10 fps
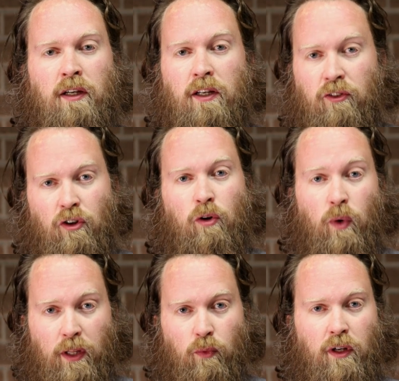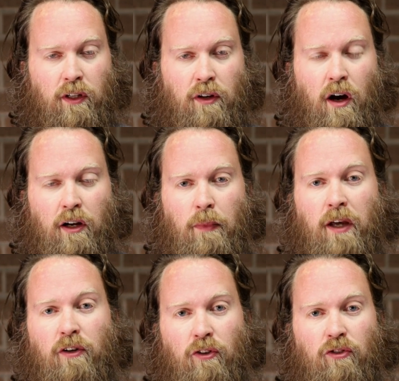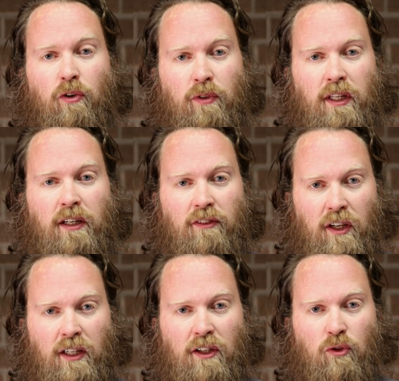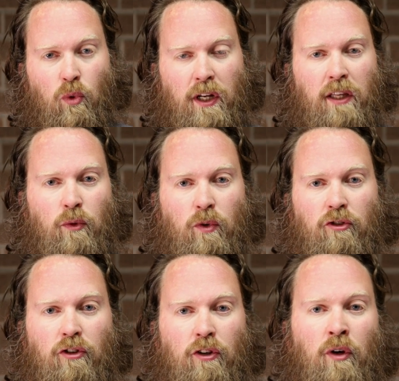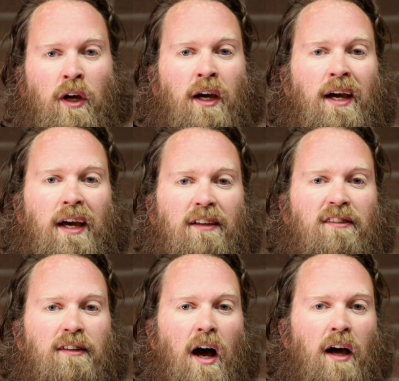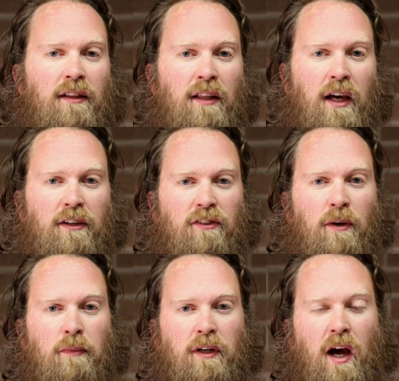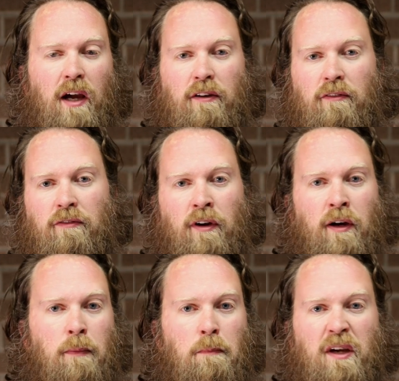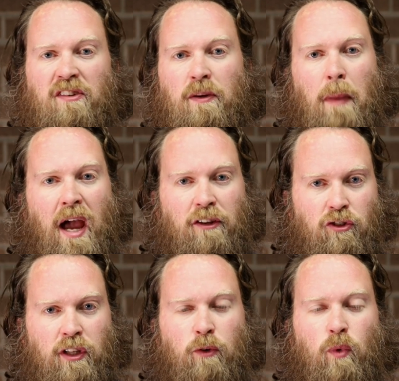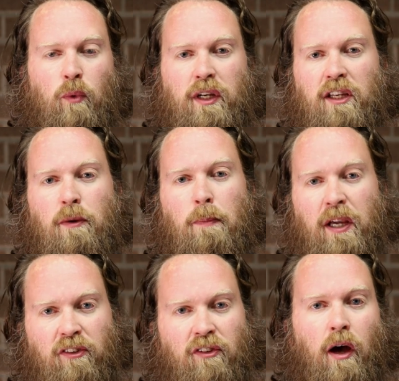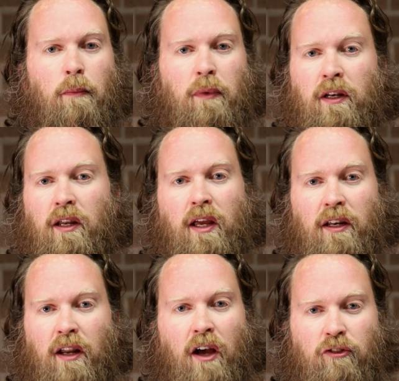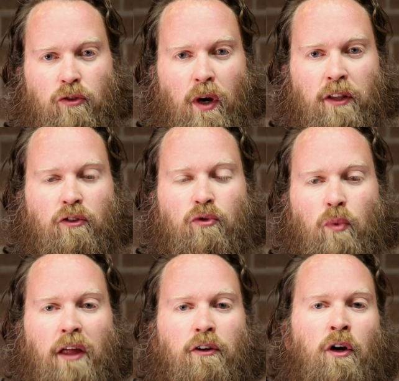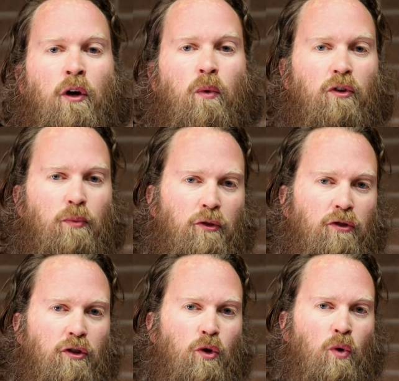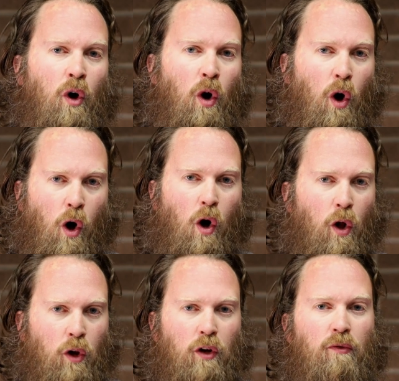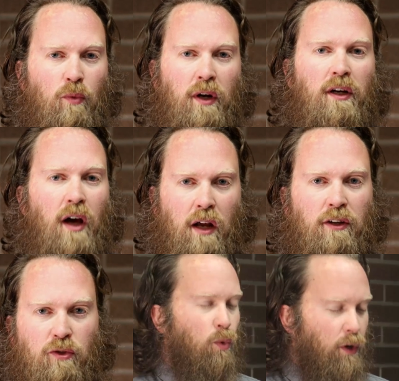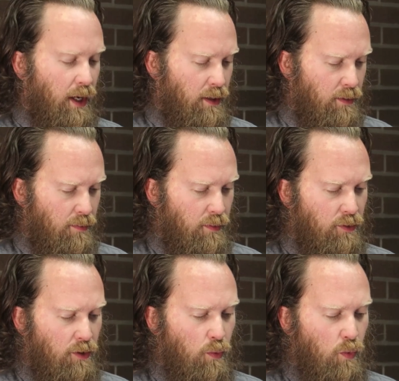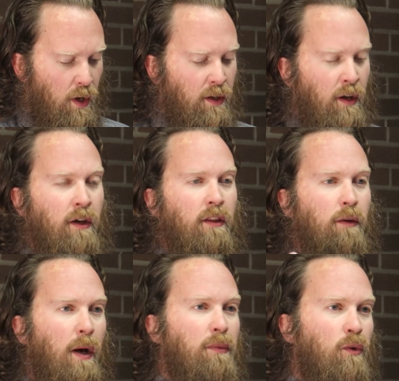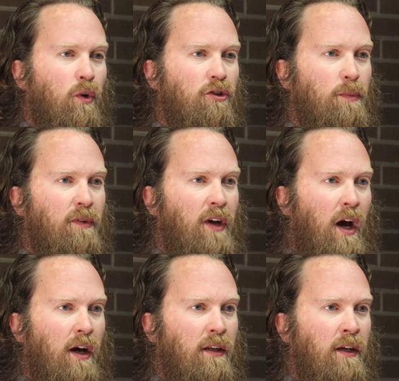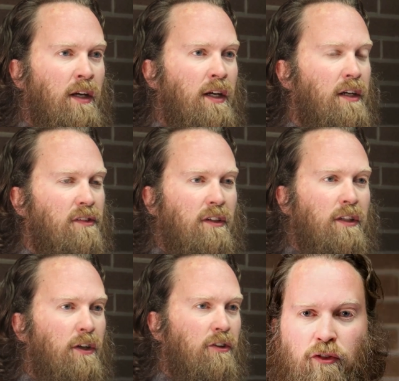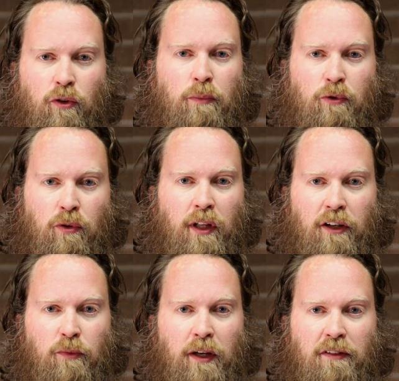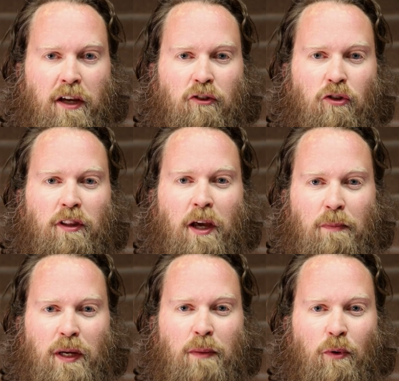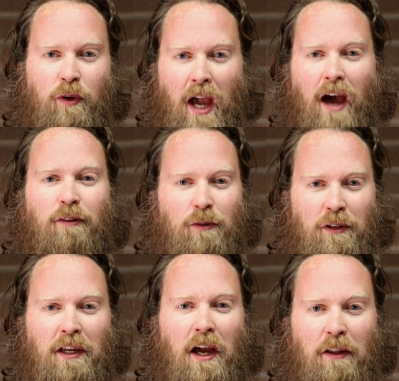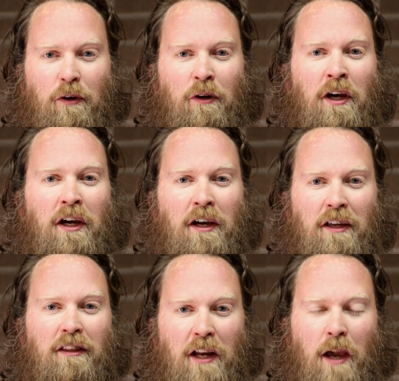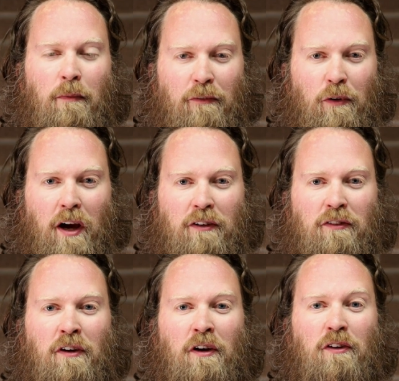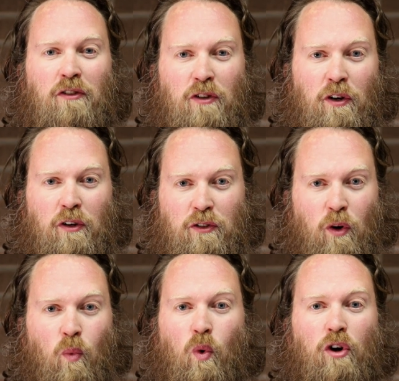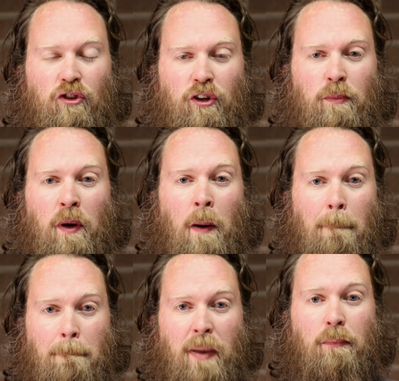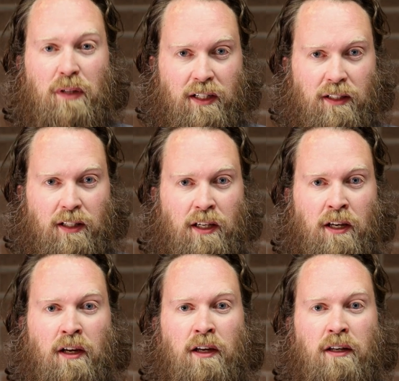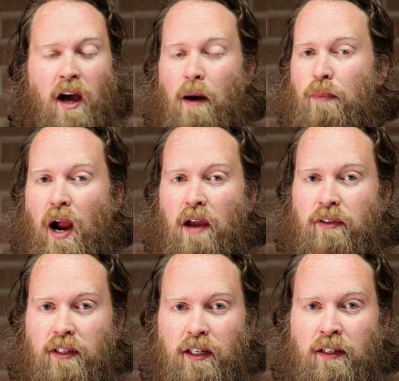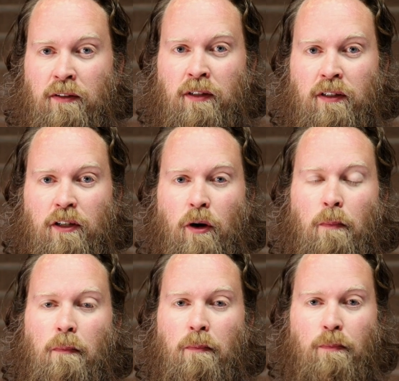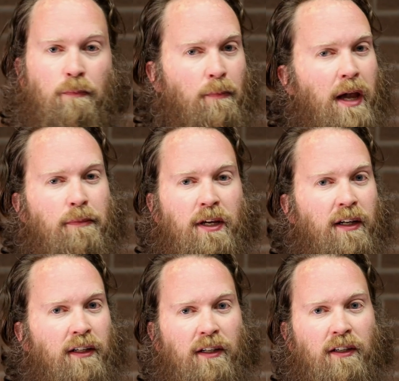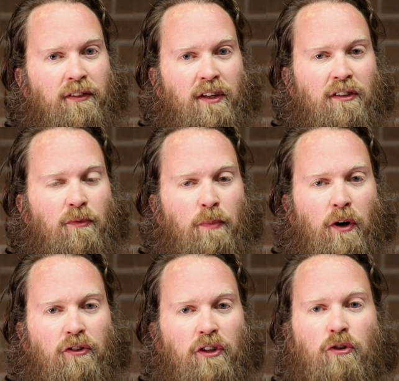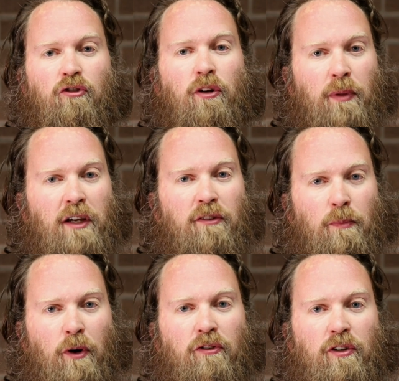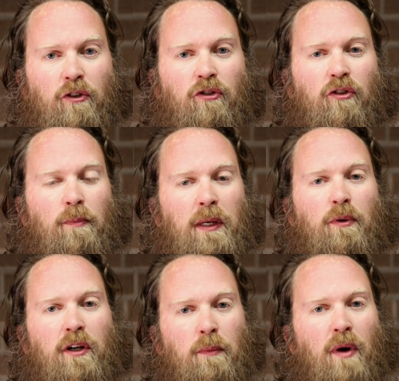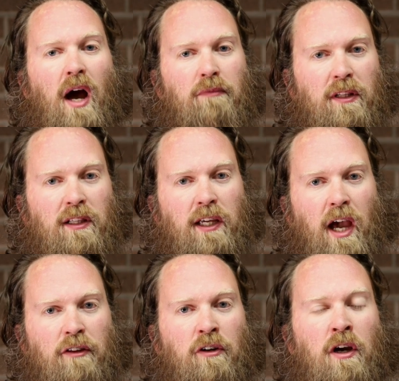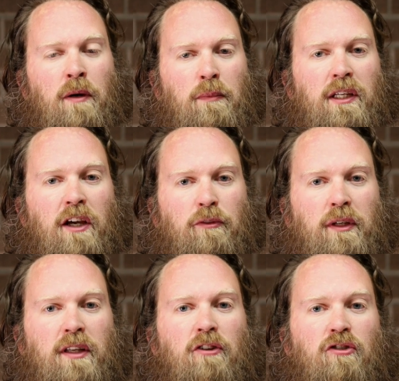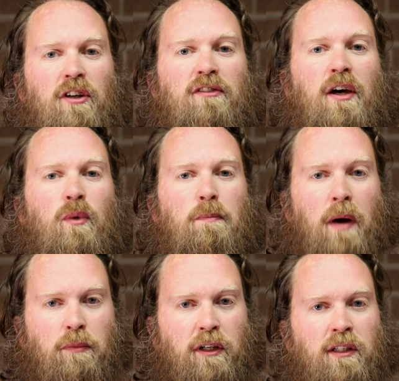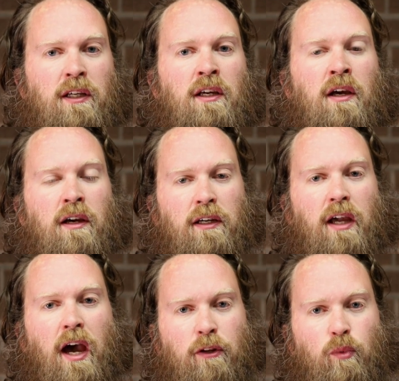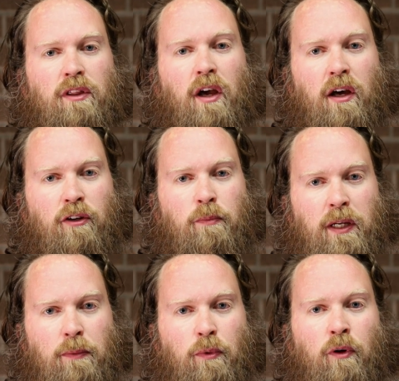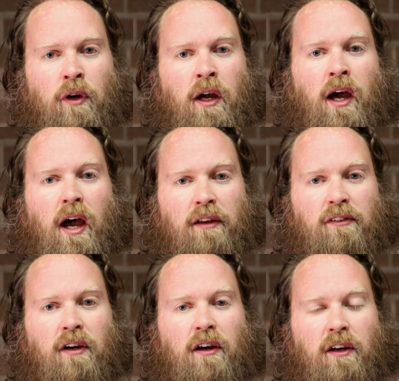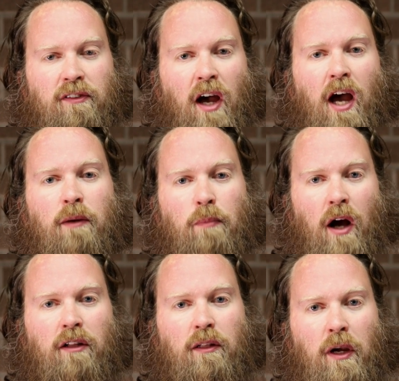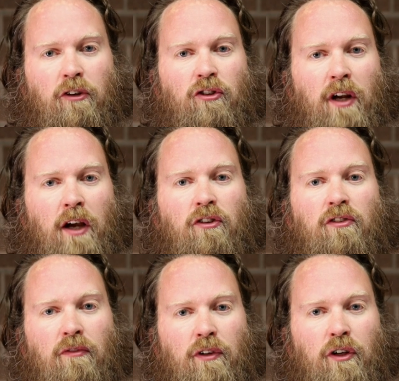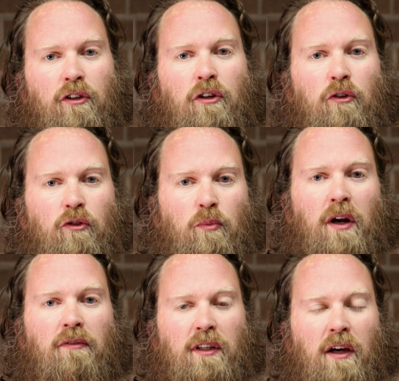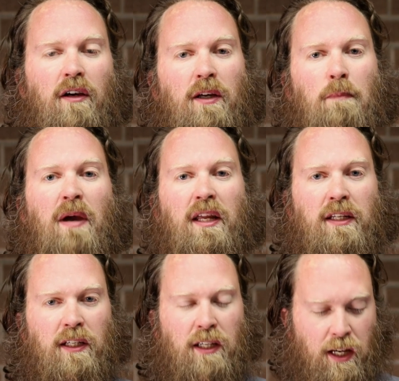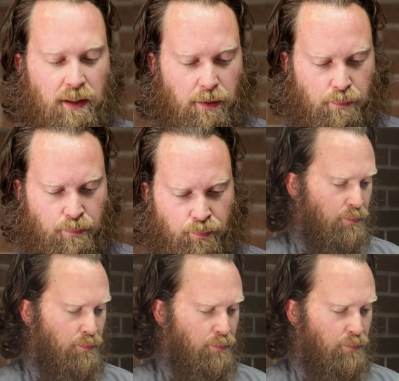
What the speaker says: in a certain way that we're going to talk about. There are certain things that he has ordained that we should do. And it's not like some kind of mix and match thing where we get to pick some and not do others. Rather, we're supposed to do all of what God has ordained. So 1, the public worship of God. It's the clear scriptural expectation that people gather together in the name of Christ to worship publicly, not privately. You know, maybe in a sense of persecution, a place of persecution, people can privately gather. But the expectation is that we publicly gather with other people as a sign and proclamation, not just of the good news, but of the impending kingdom.